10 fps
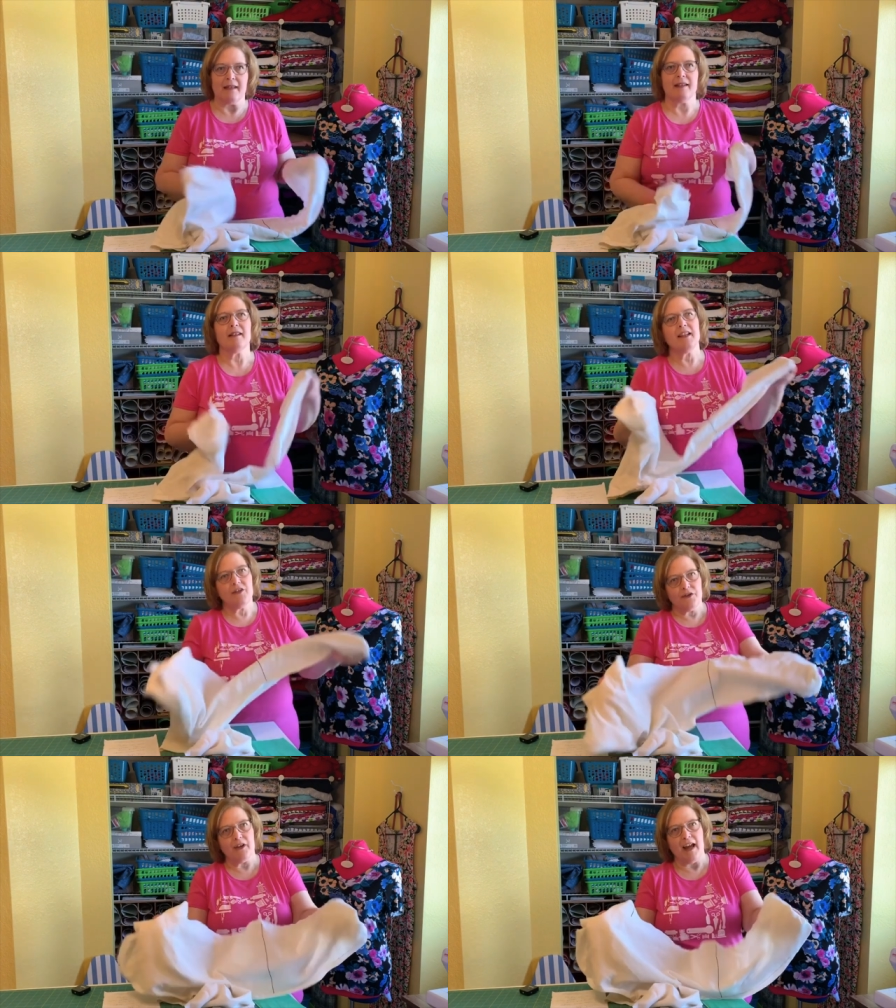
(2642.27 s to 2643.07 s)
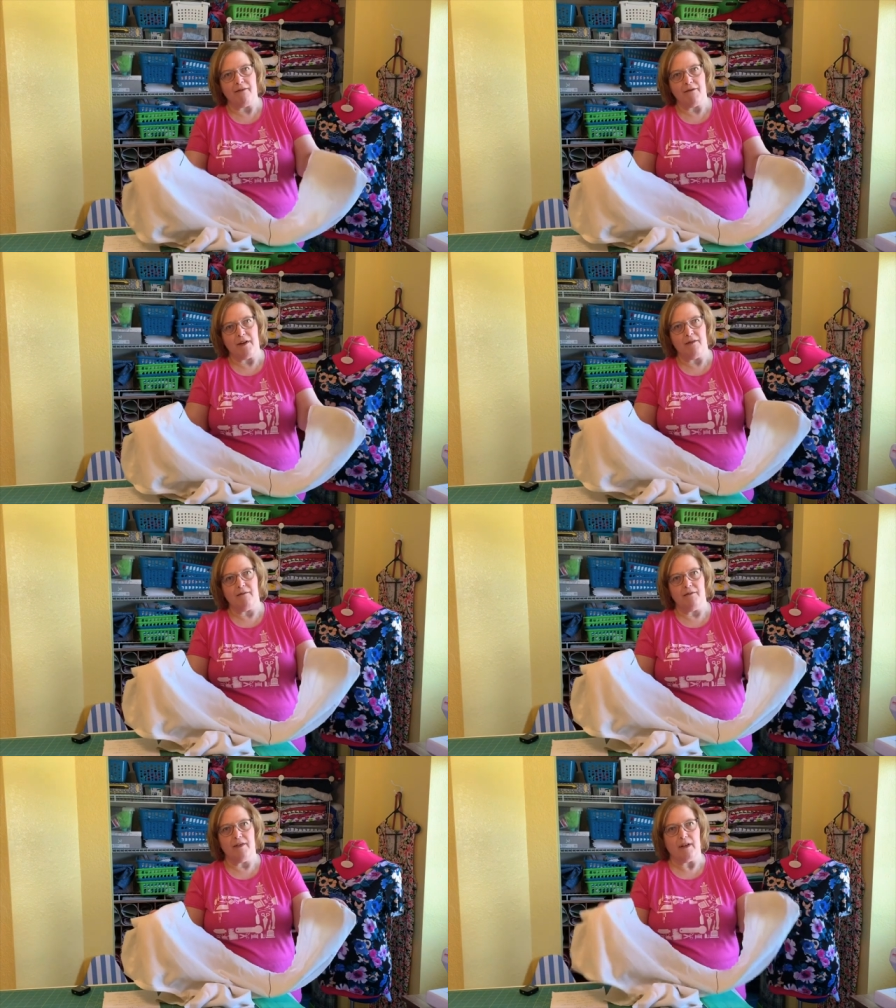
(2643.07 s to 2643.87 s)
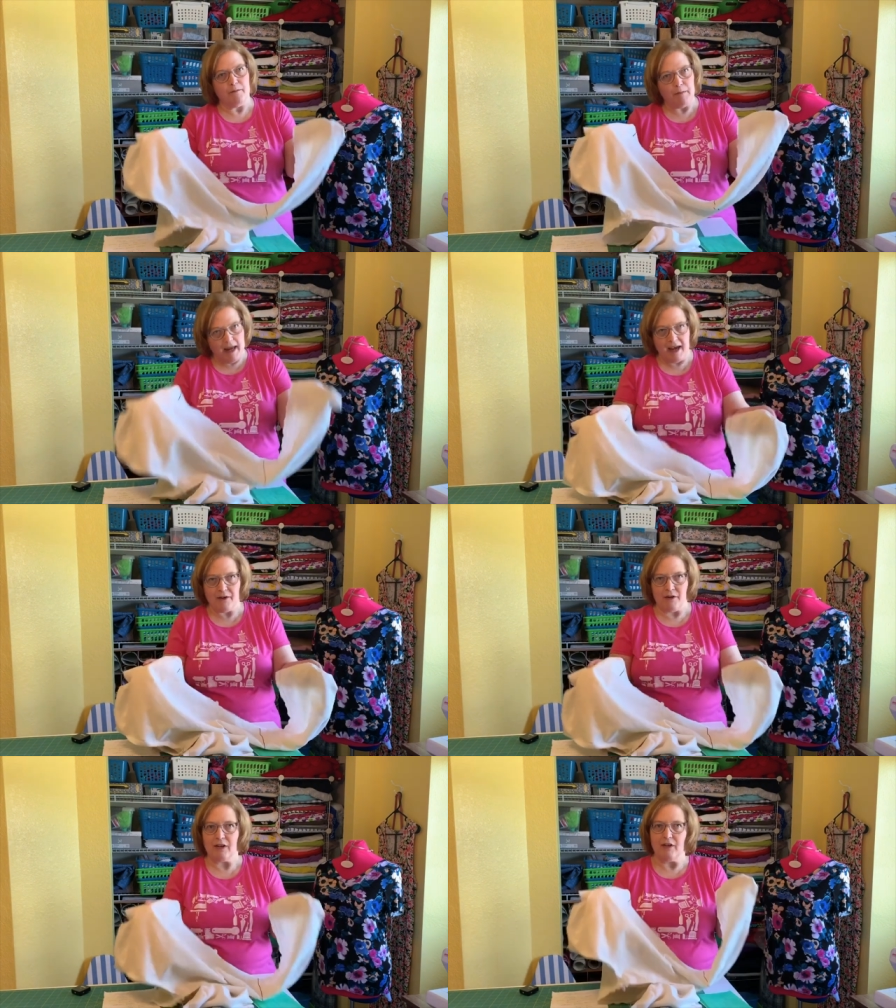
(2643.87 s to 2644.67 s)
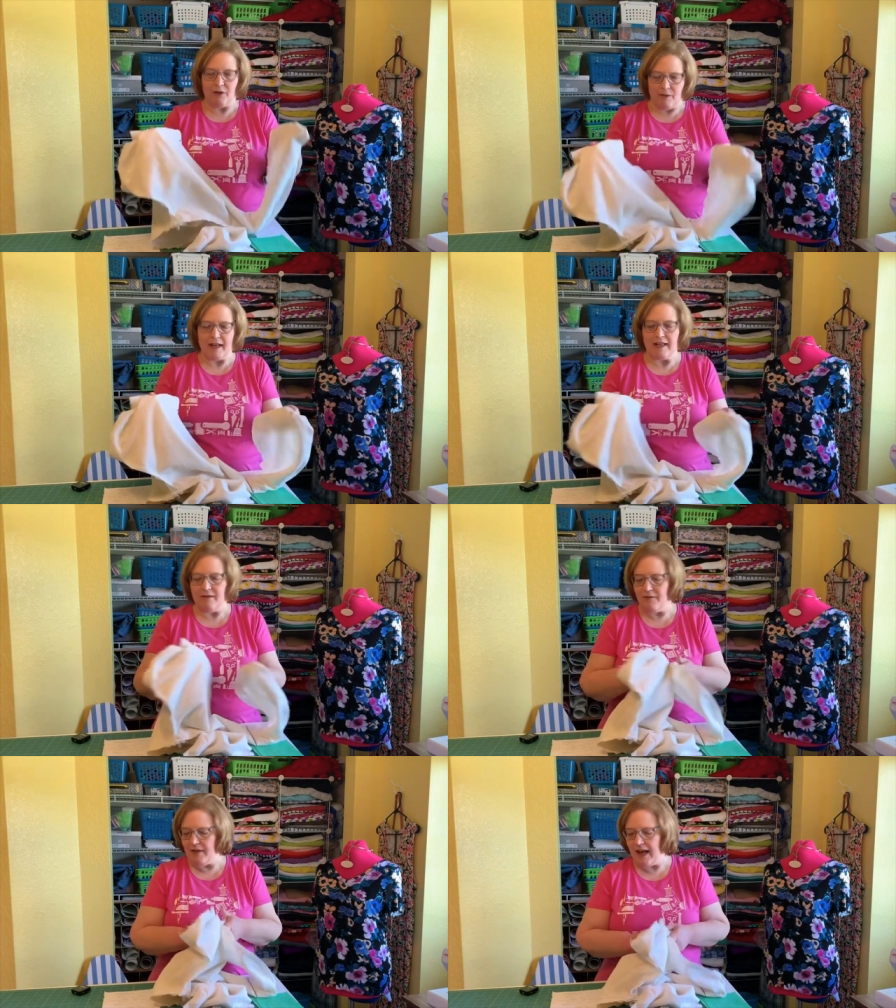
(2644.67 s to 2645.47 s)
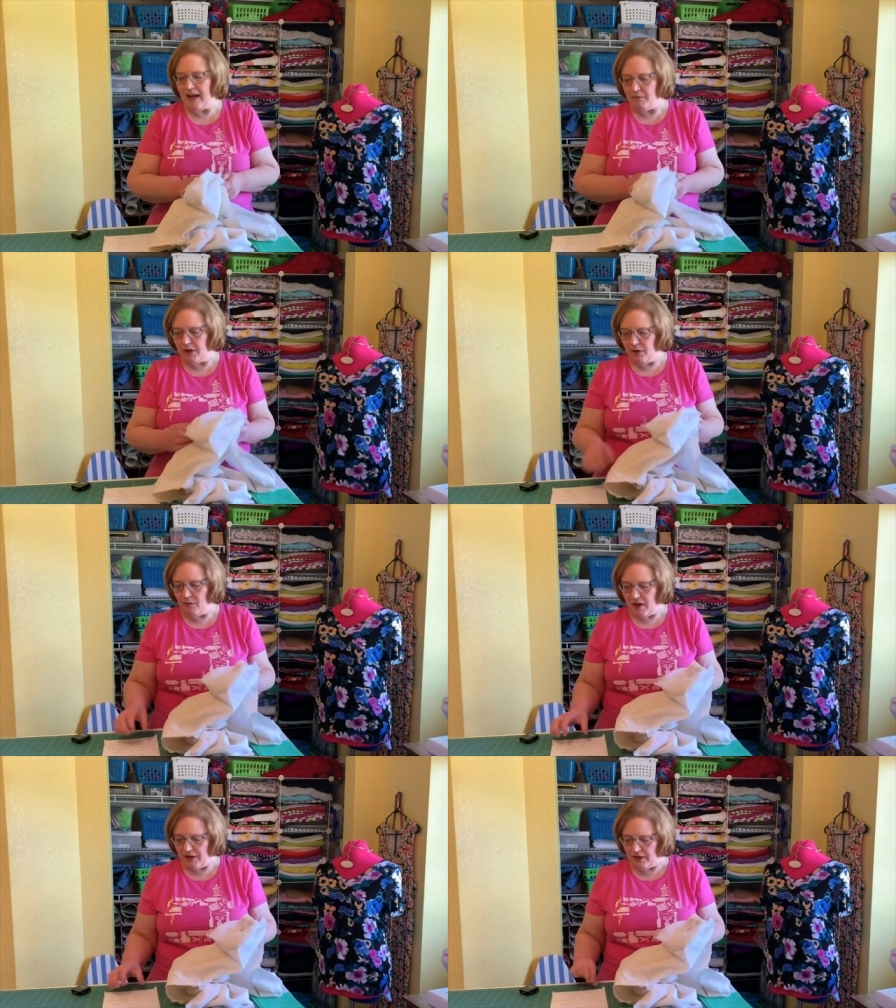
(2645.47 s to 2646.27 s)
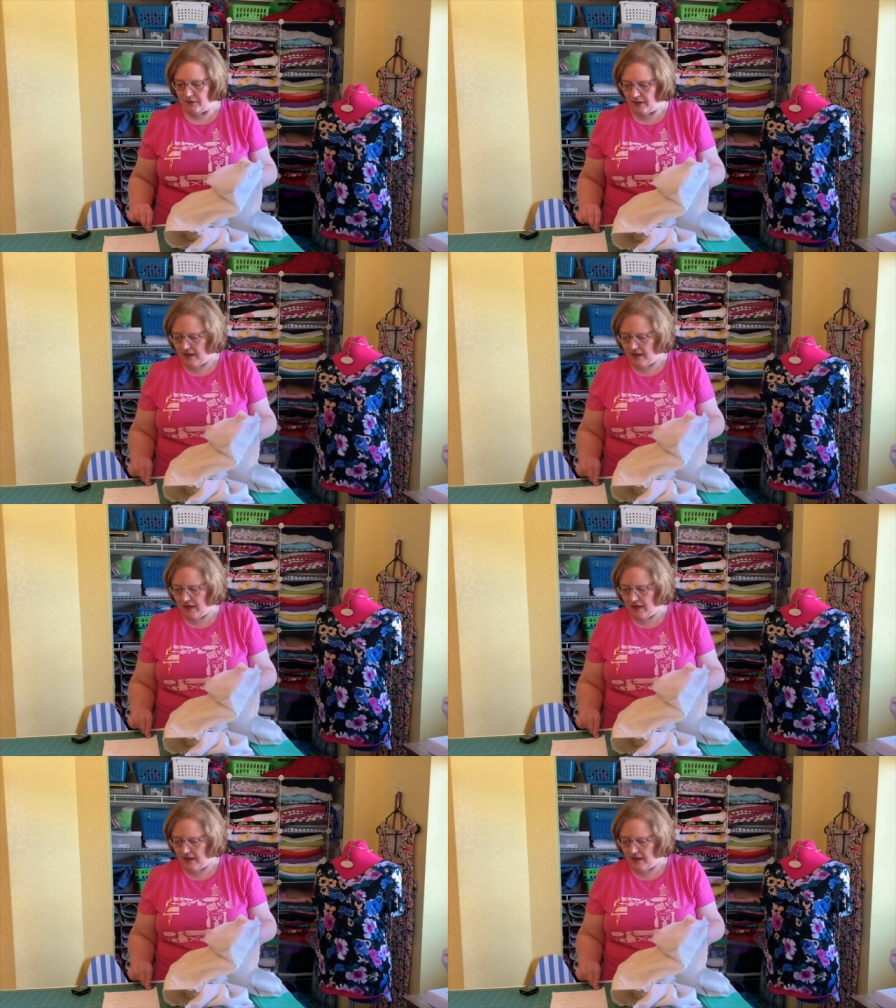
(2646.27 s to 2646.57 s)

at least you'll have the pattern corrected for that when you want to.